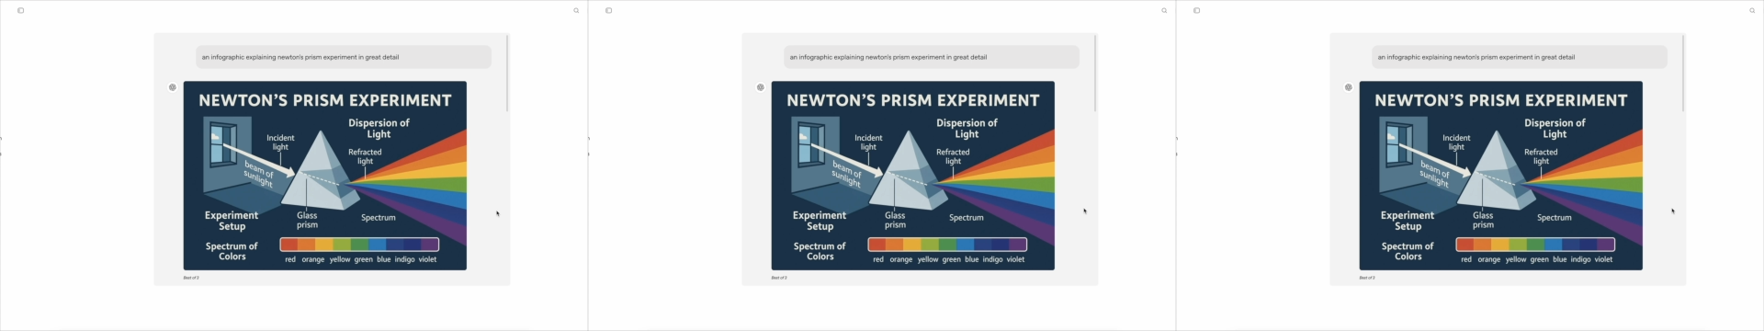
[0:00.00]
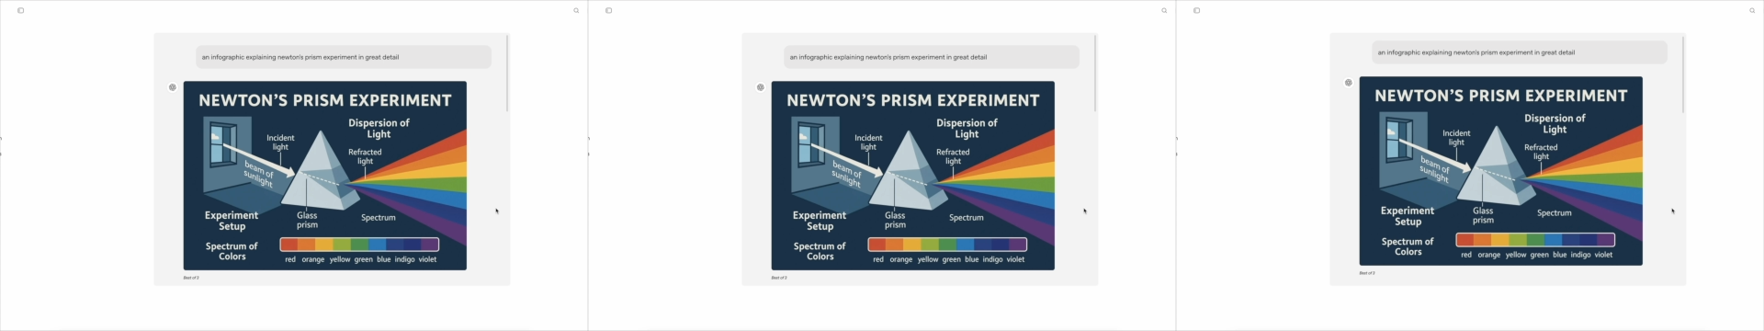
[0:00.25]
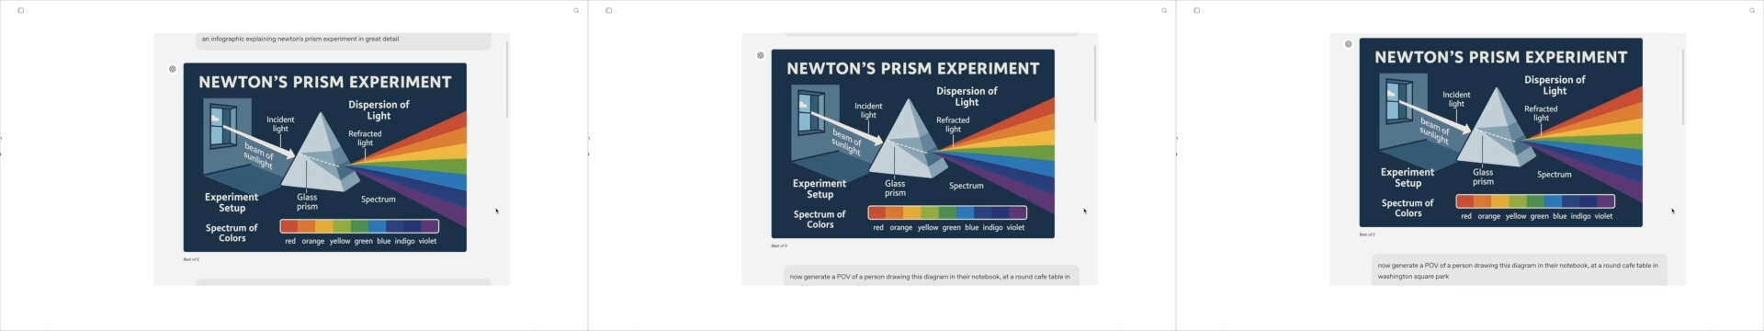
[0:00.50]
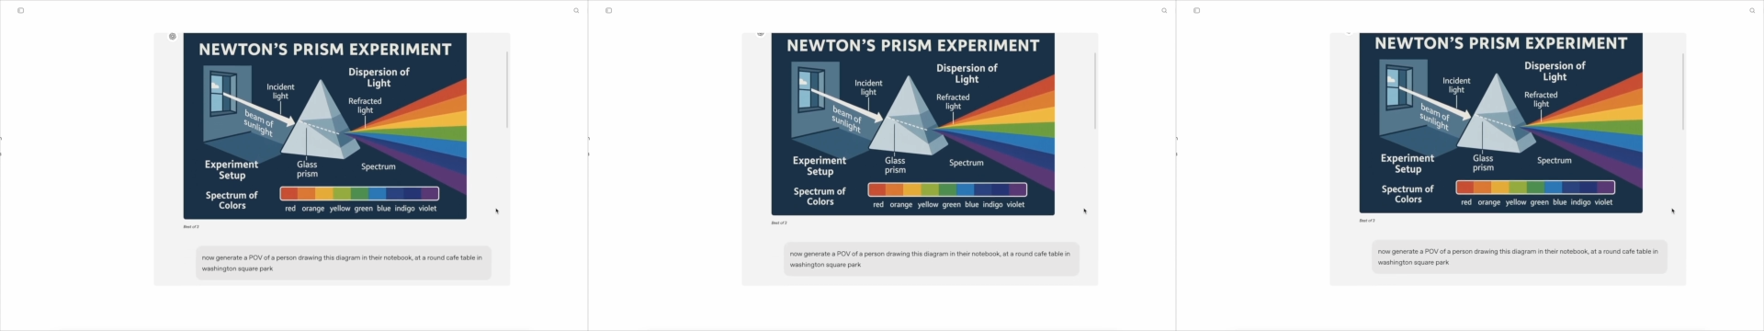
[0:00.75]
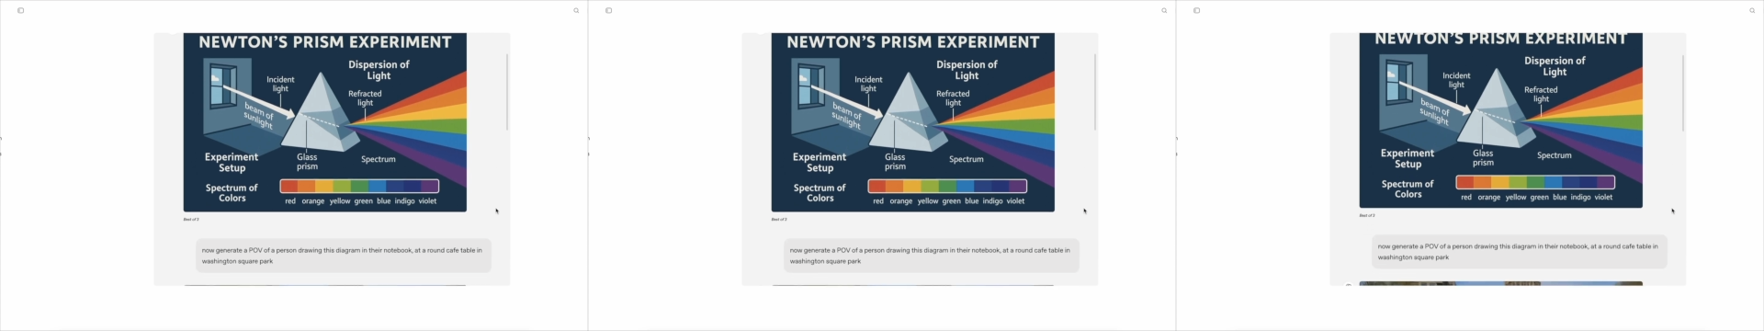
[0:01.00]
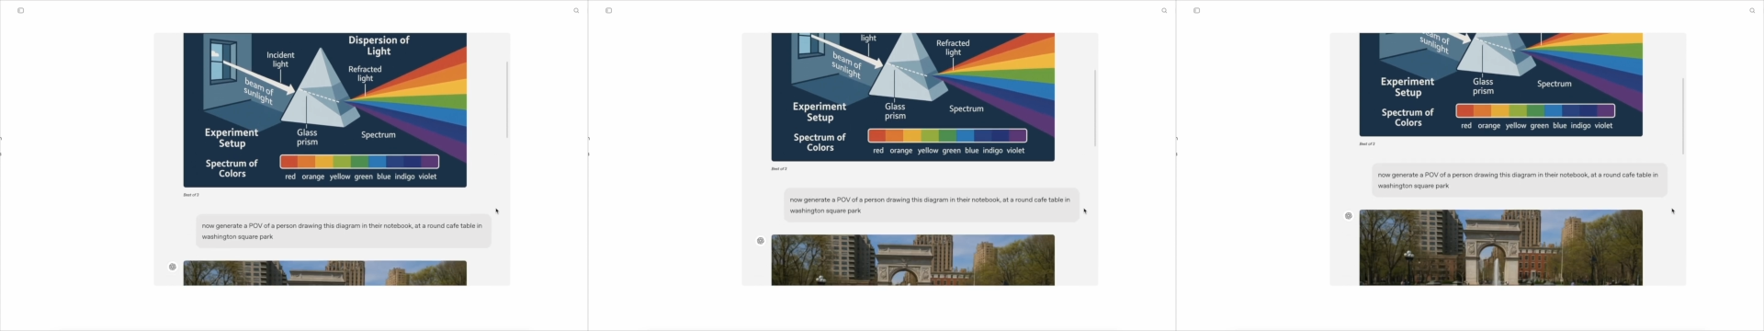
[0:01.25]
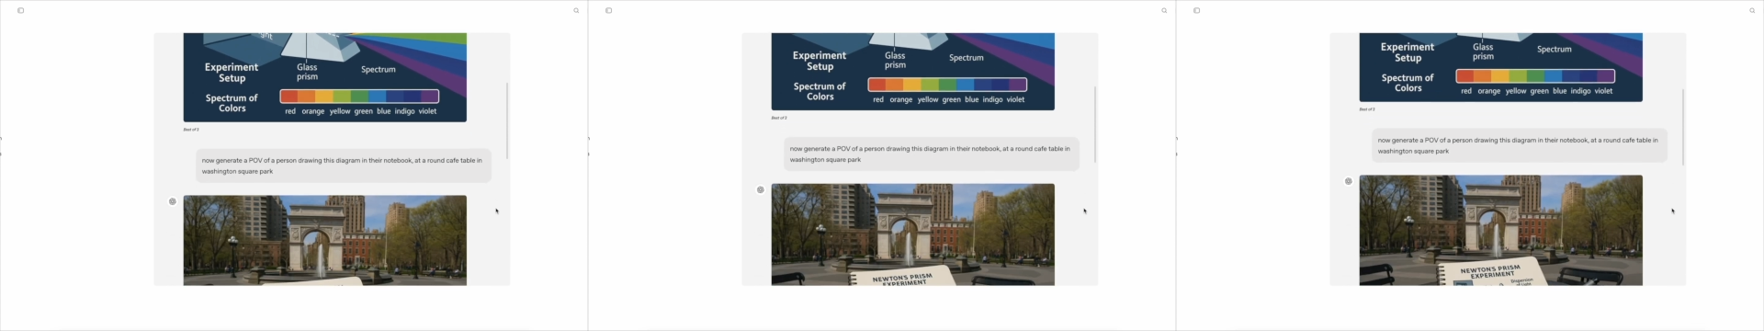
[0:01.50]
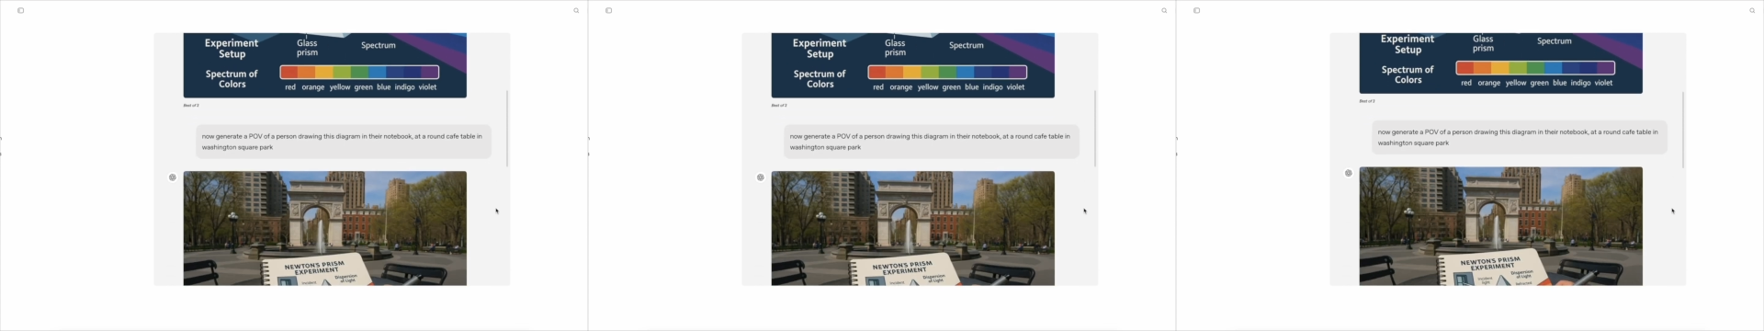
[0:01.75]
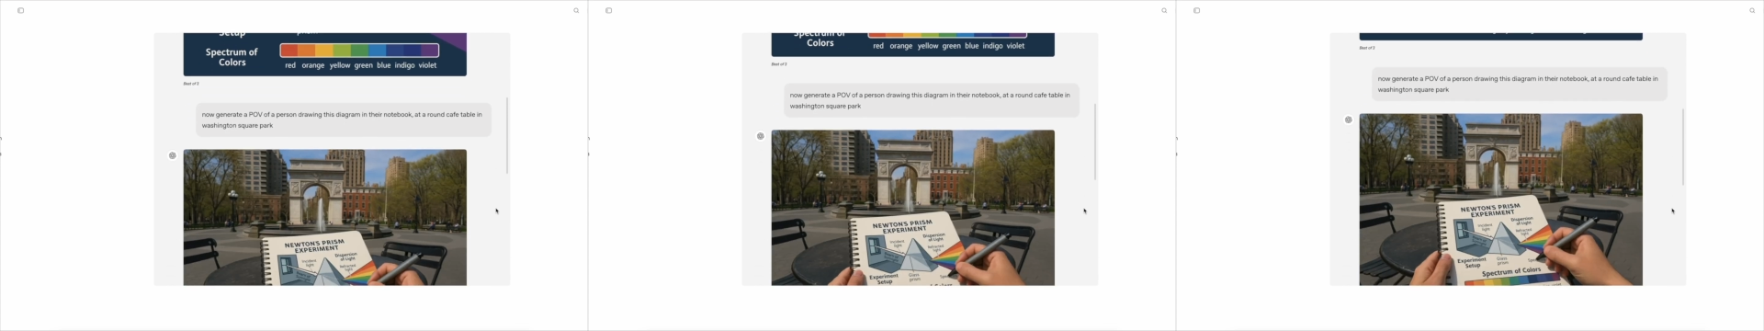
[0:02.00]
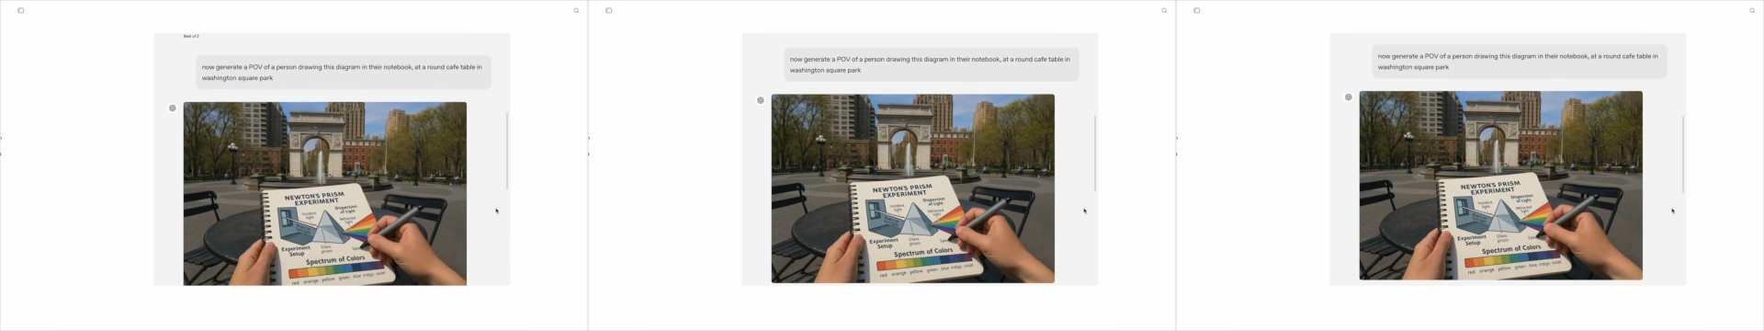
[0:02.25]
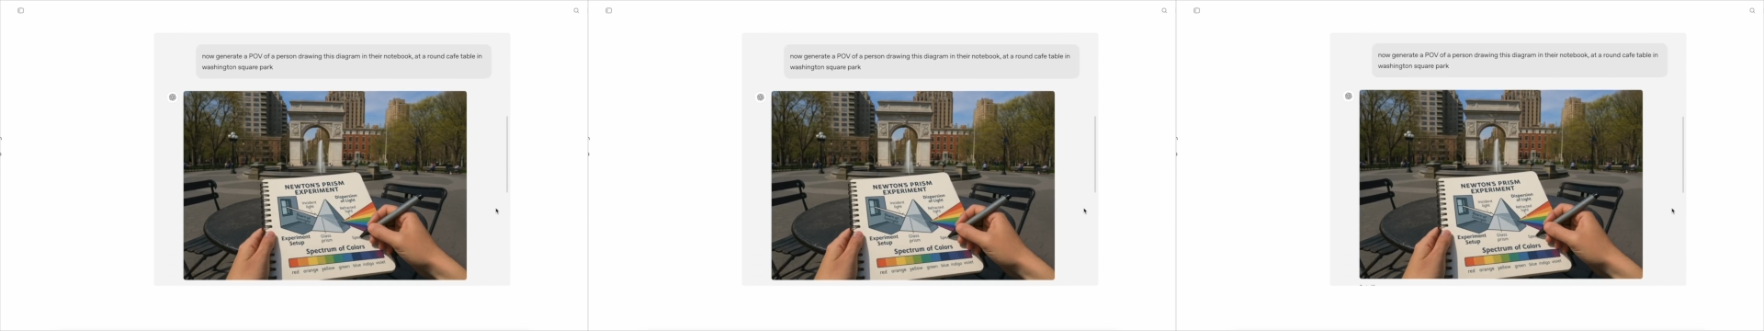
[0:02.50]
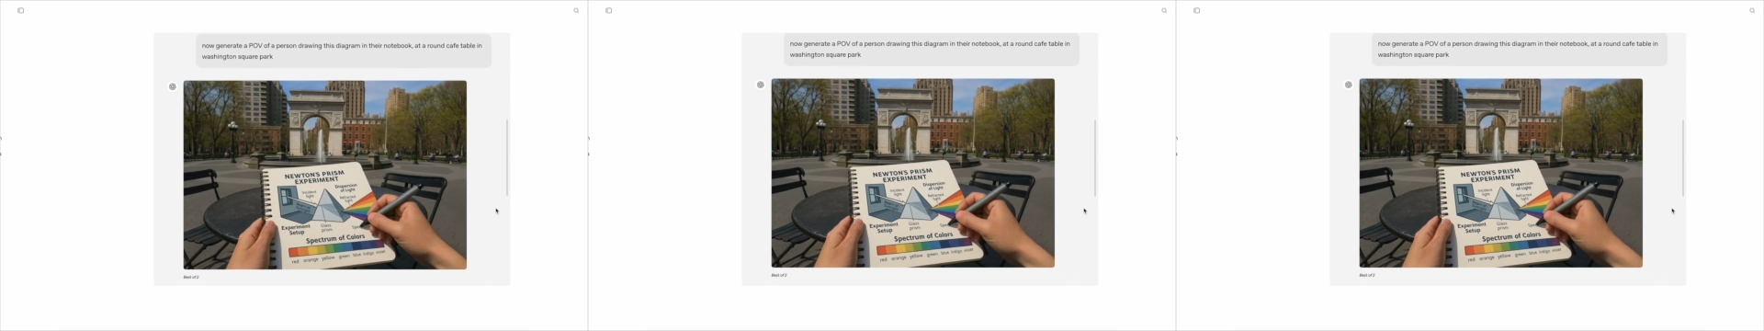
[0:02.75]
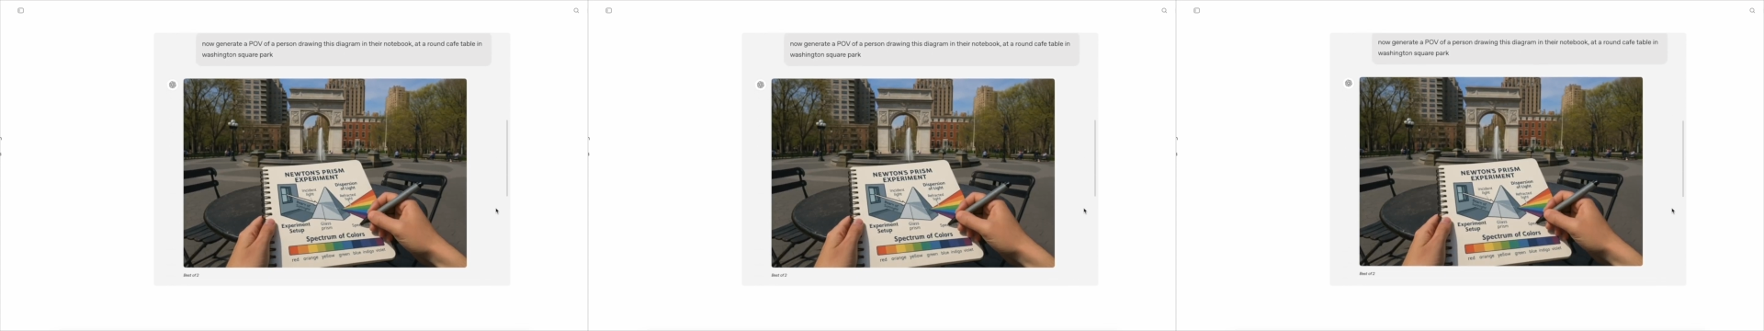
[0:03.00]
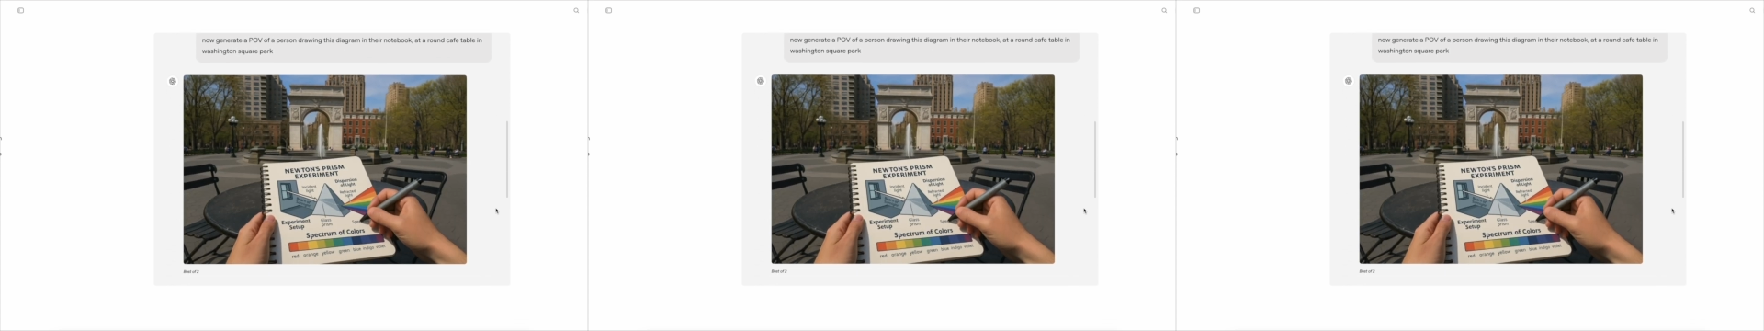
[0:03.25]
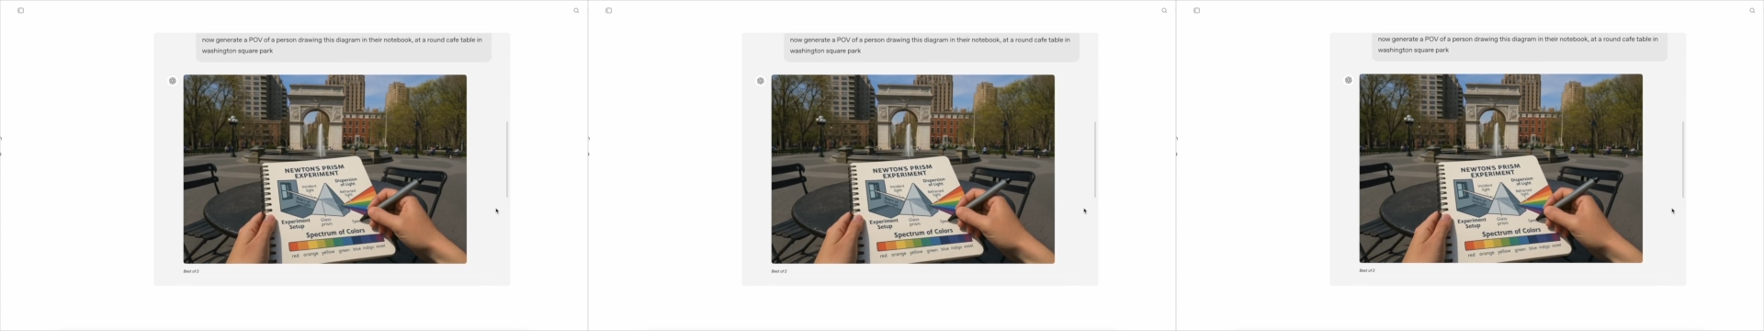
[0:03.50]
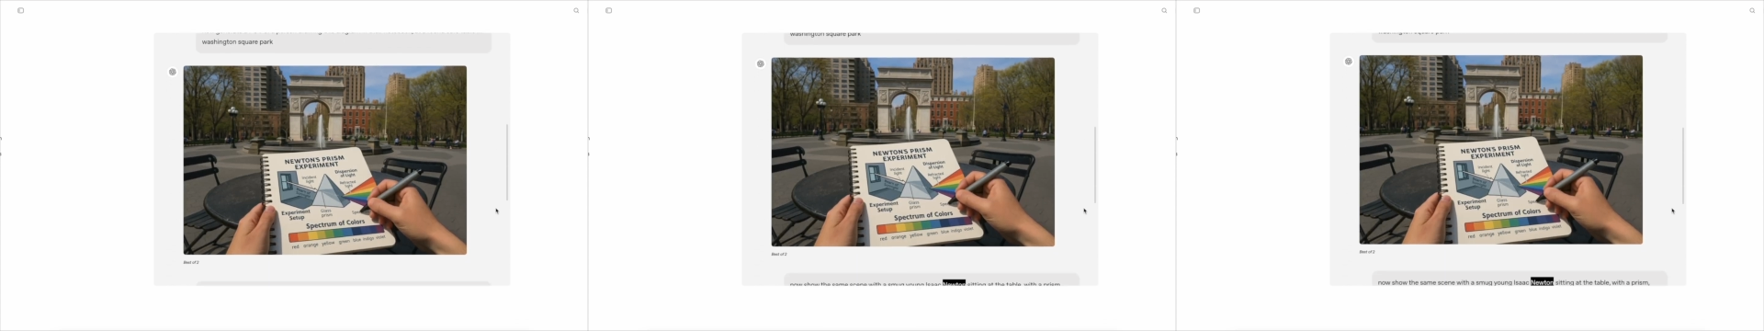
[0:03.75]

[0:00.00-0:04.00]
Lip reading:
Nobody's mouth can be seen.